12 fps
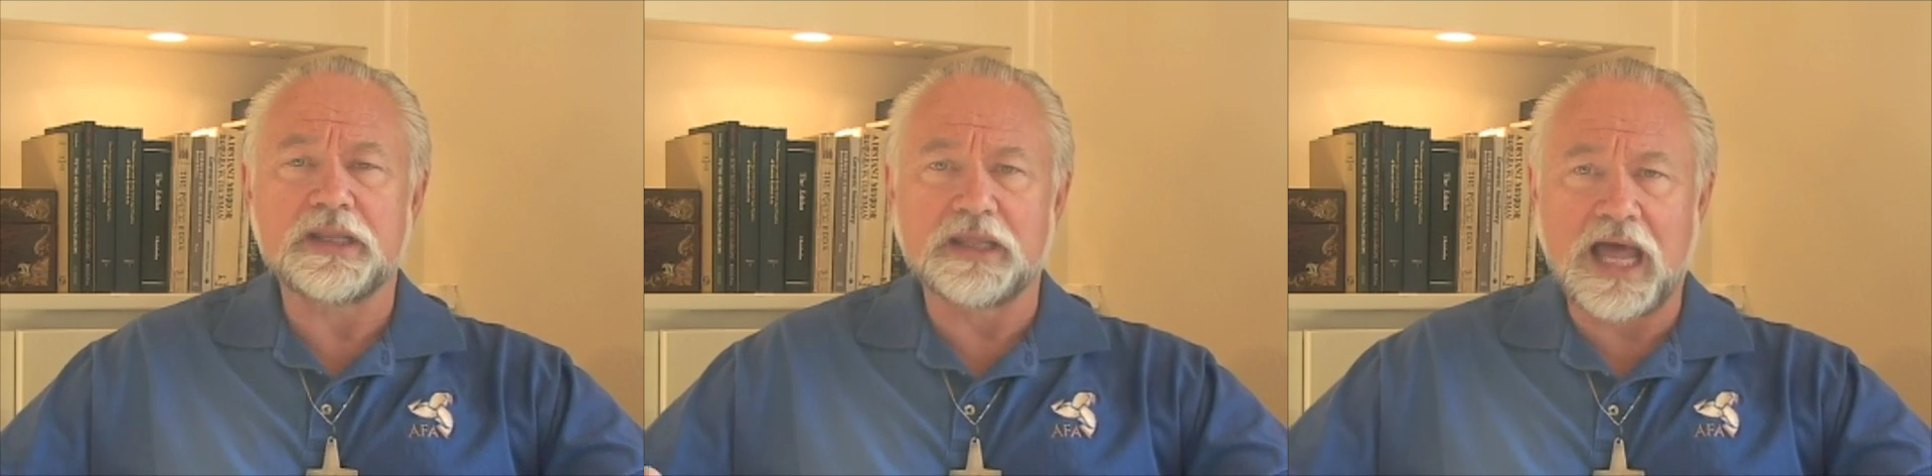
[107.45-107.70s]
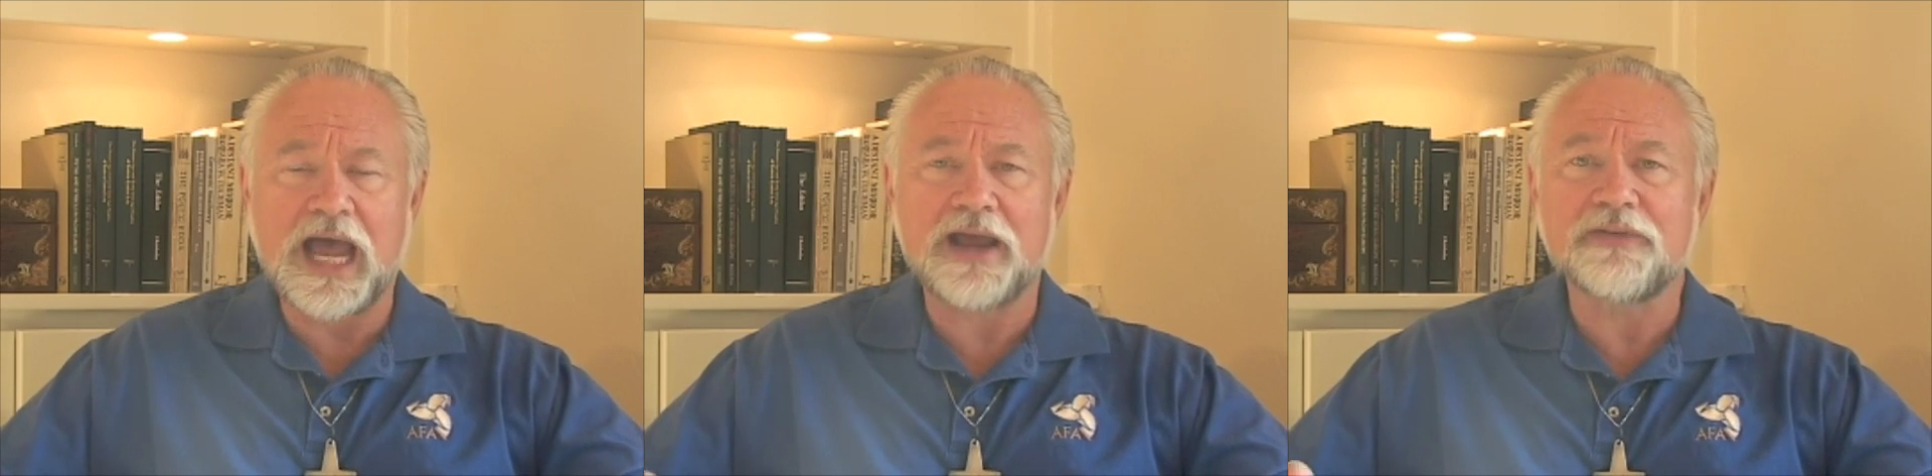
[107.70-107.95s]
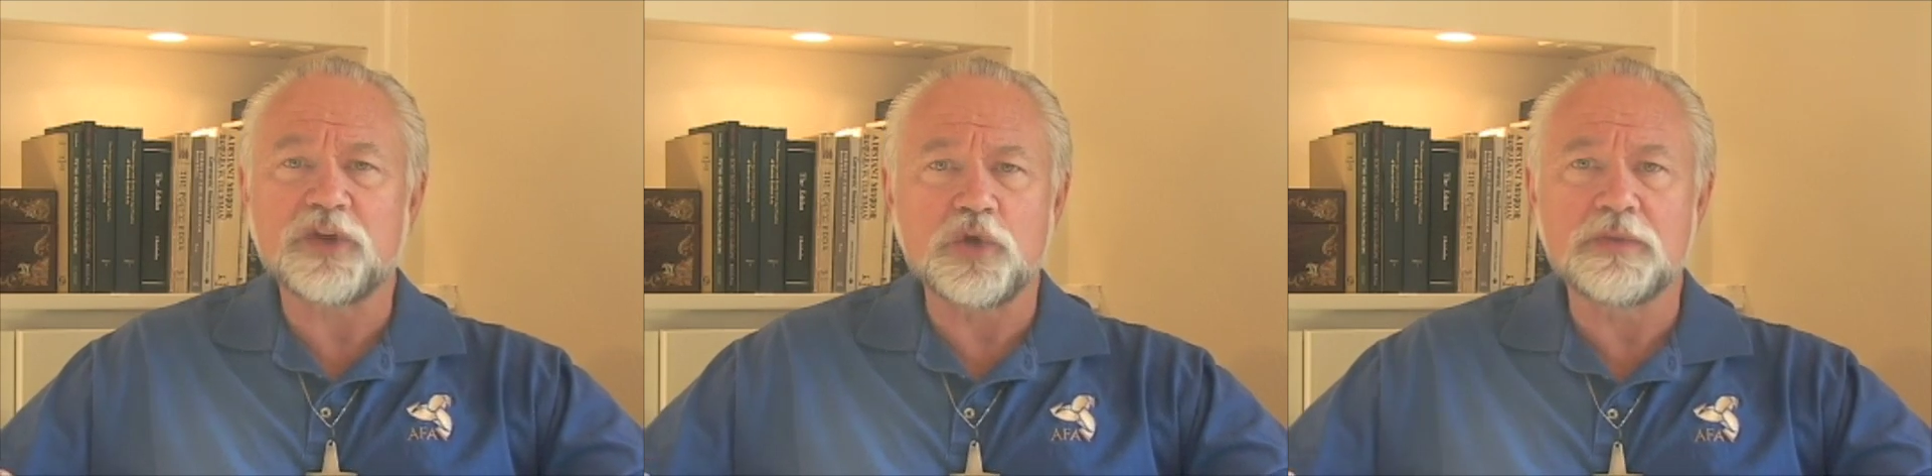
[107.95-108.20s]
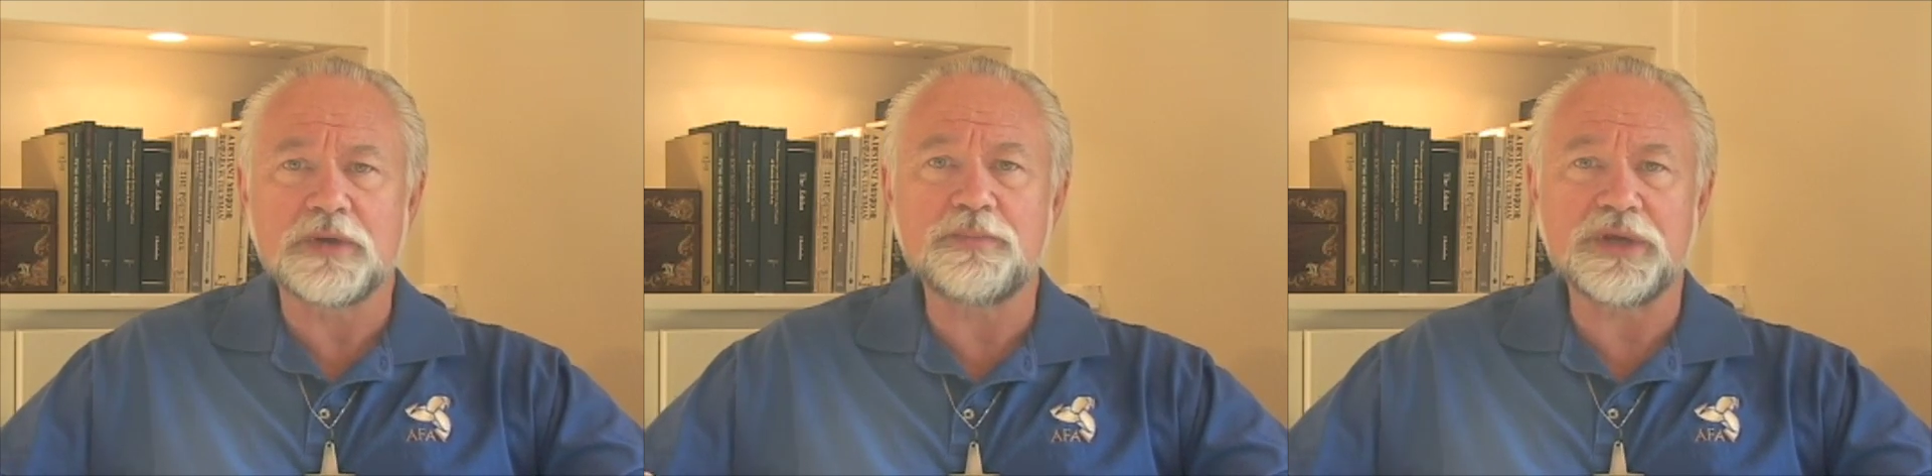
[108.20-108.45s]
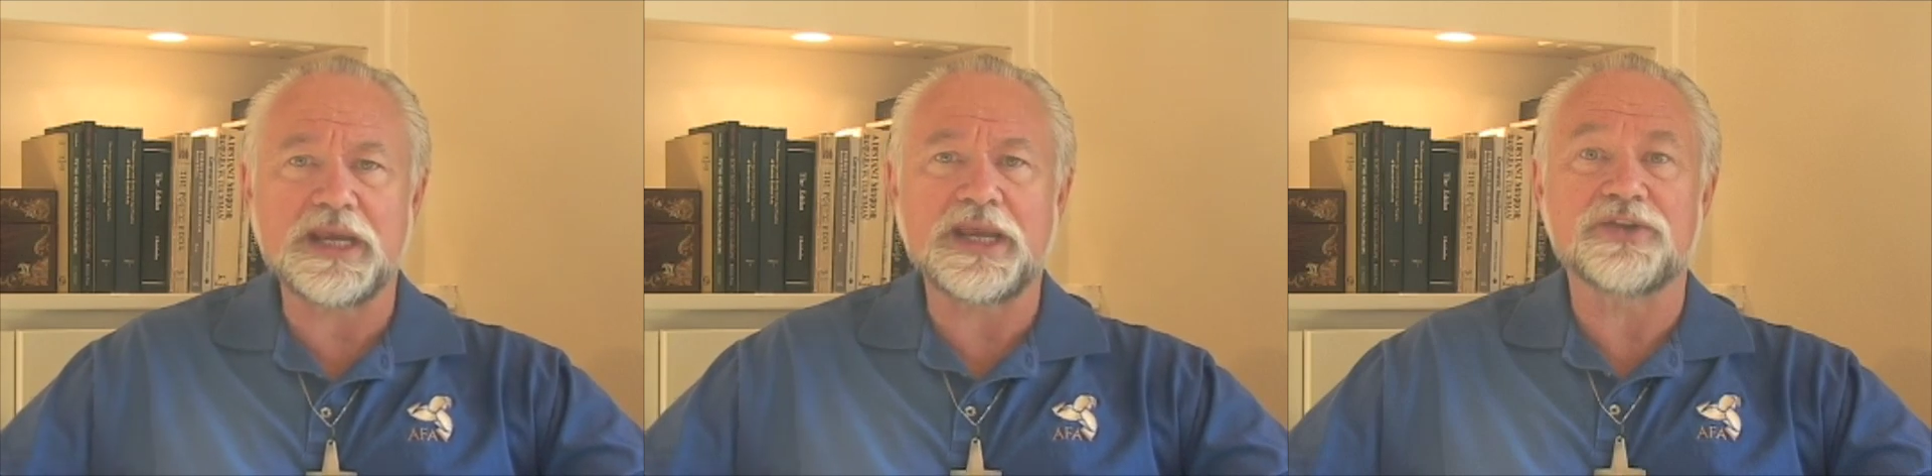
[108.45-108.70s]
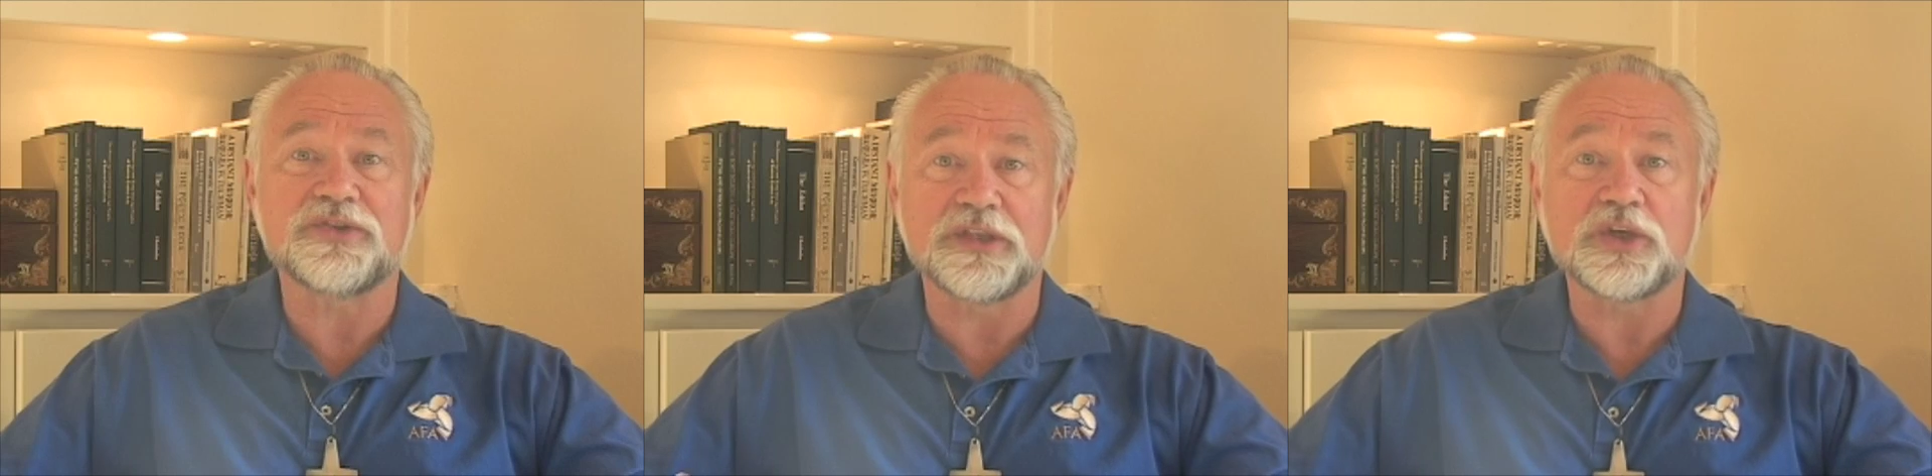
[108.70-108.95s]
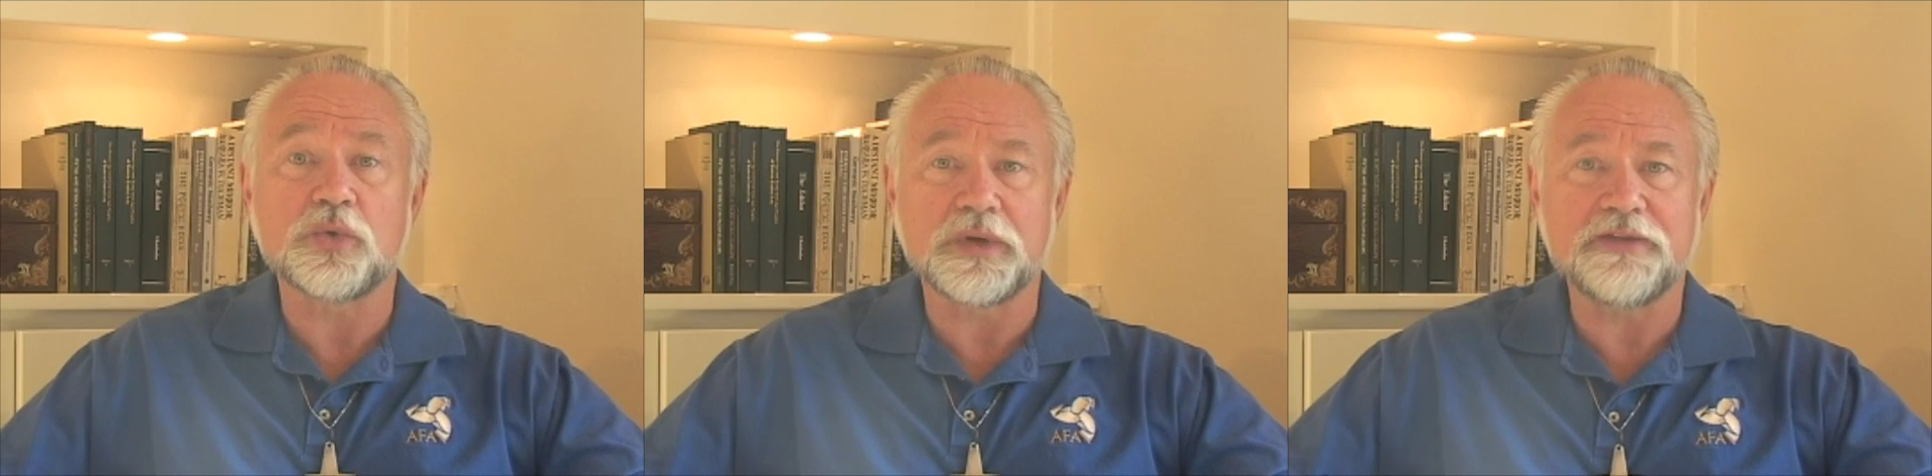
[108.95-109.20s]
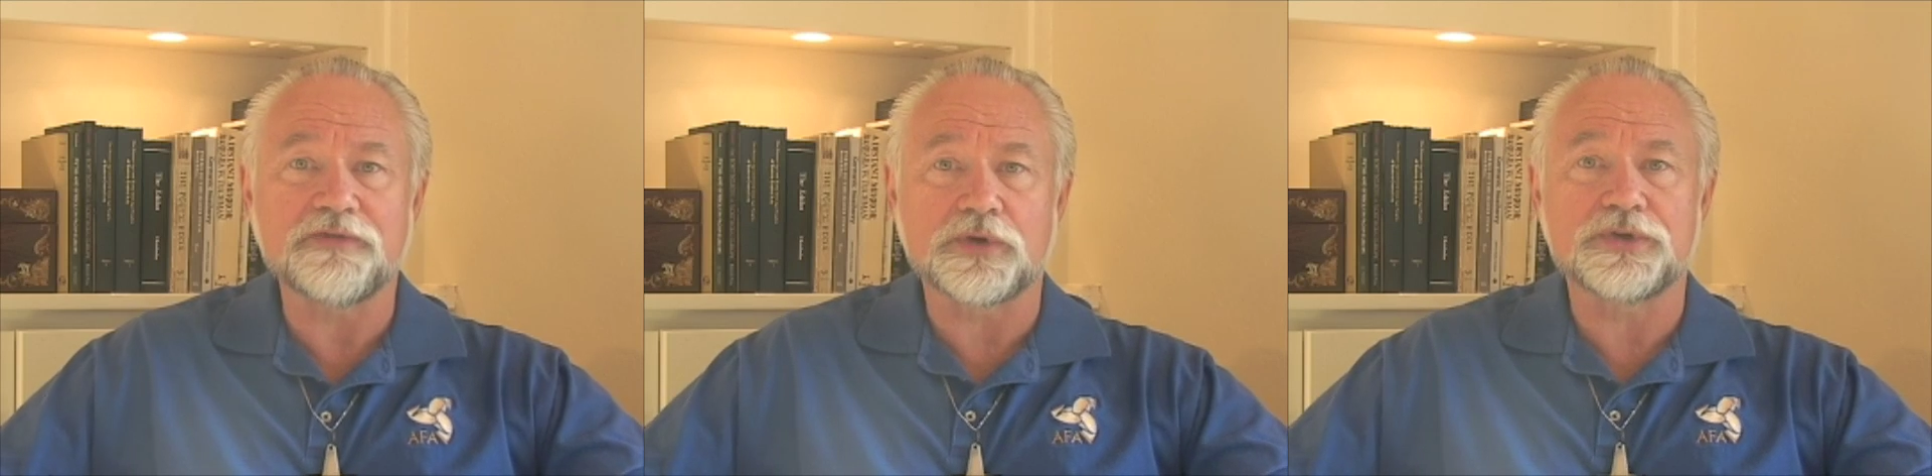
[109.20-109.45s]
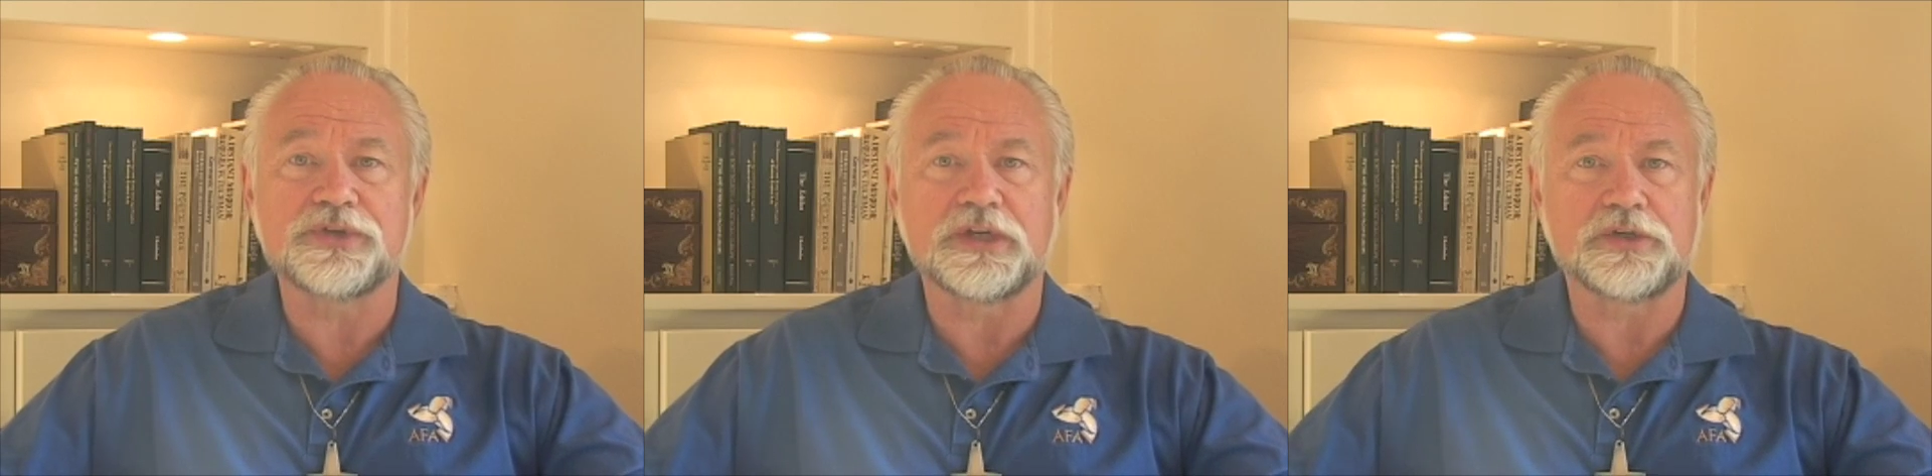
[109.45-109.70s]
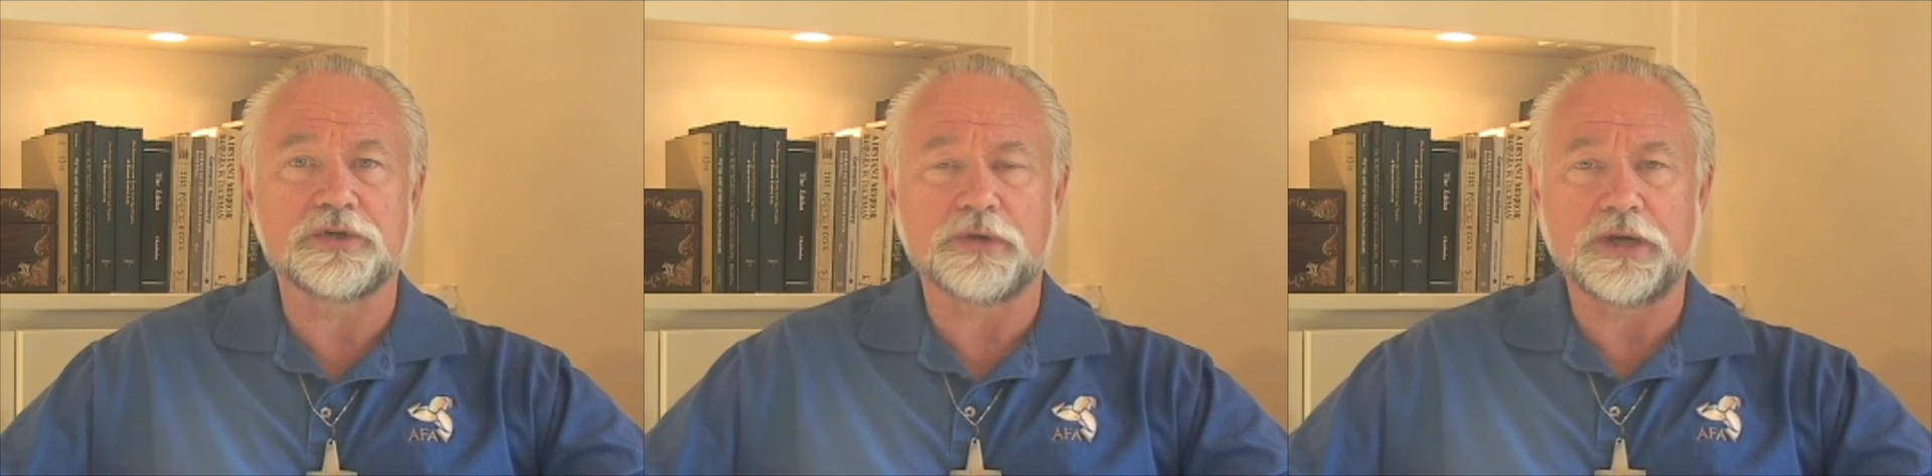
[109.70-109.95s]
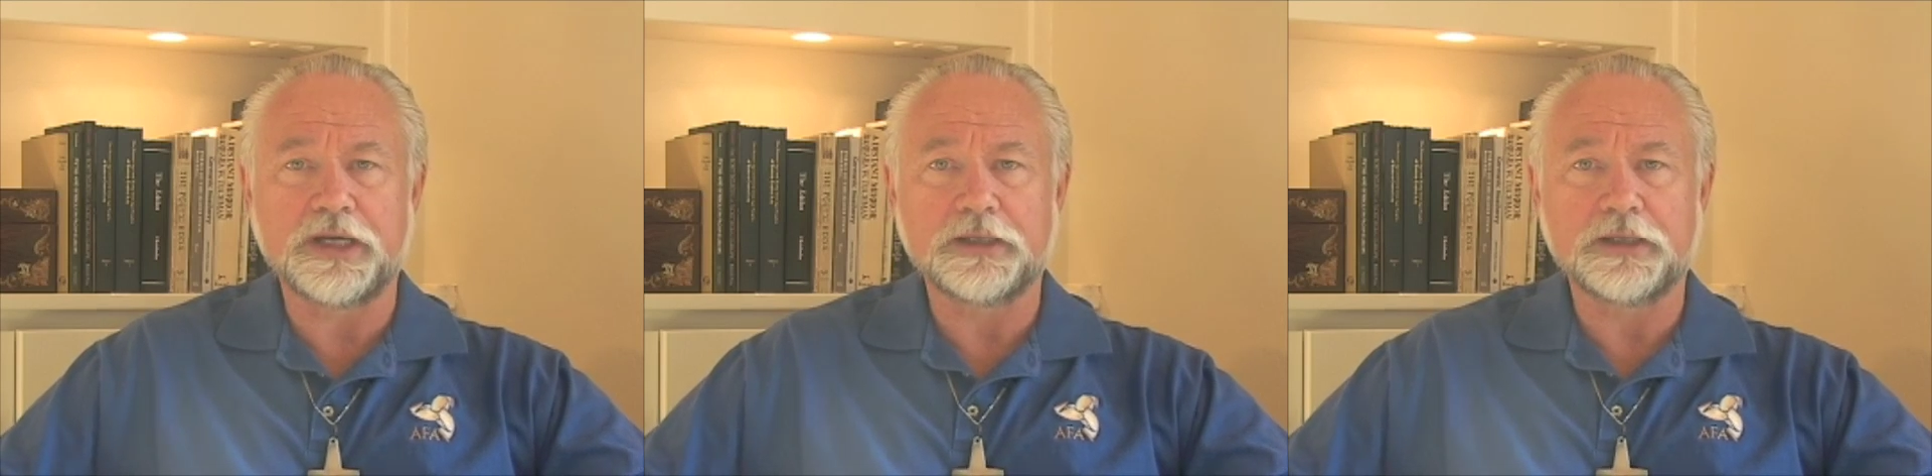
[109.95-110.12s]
live human beings in the 21st century.